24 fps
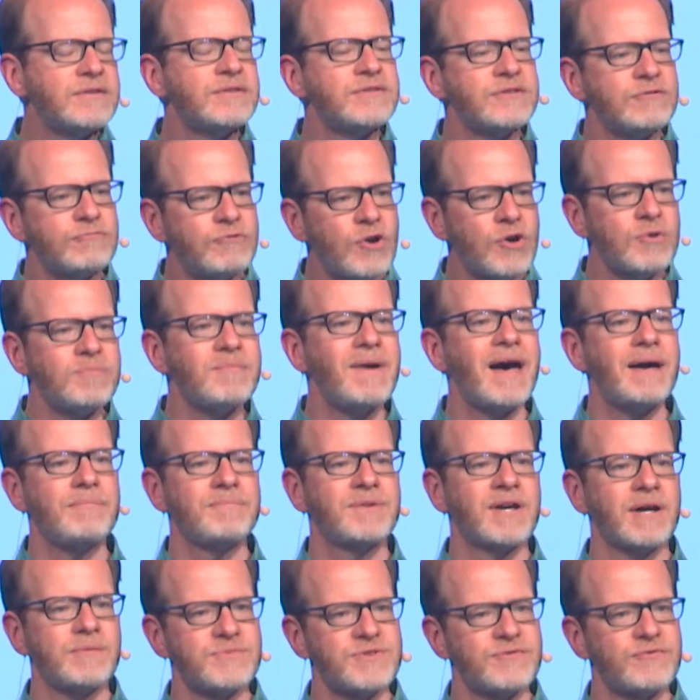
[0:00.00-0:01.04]
The roadmap
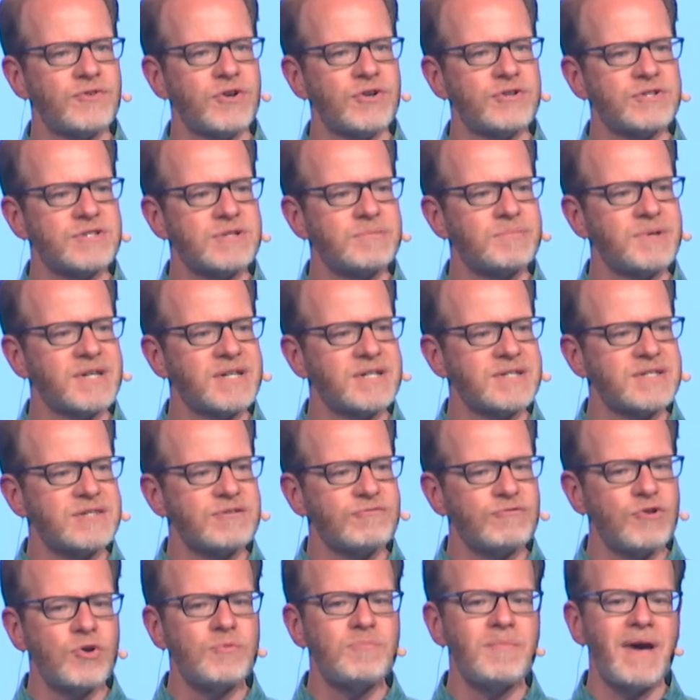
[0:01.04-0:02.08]
comes first, because the
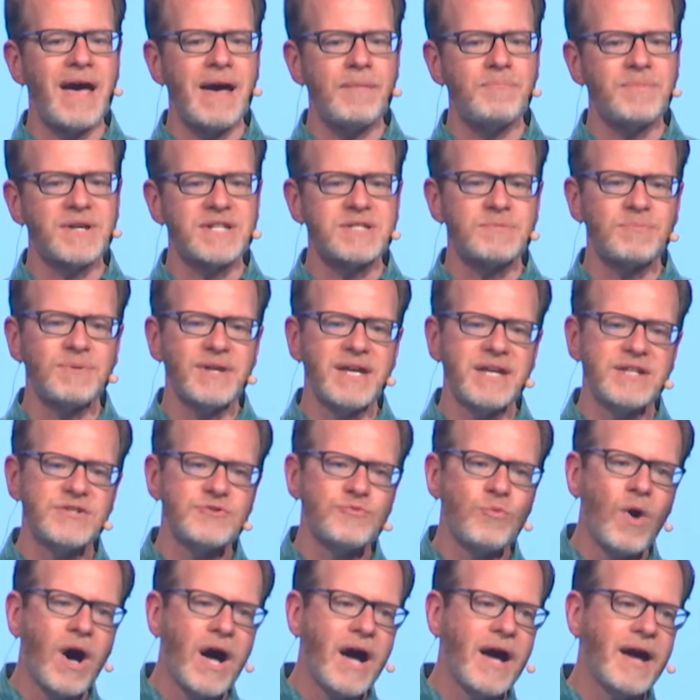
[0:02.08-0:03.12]
roadmap explains
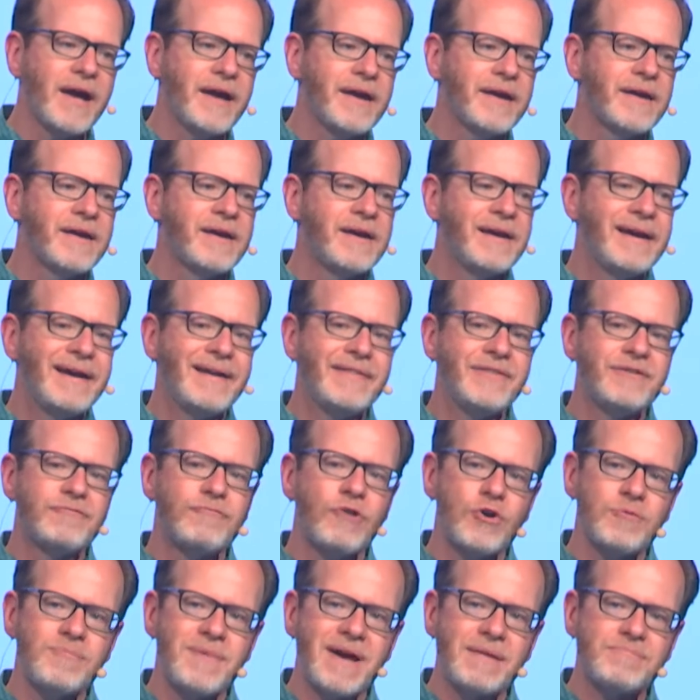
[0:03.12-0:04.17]
why, and the
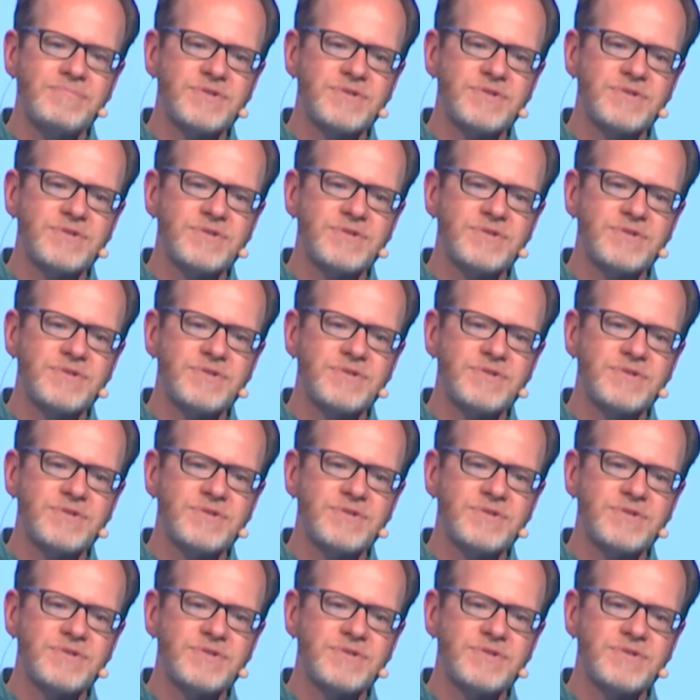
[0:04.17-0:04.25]
roadmap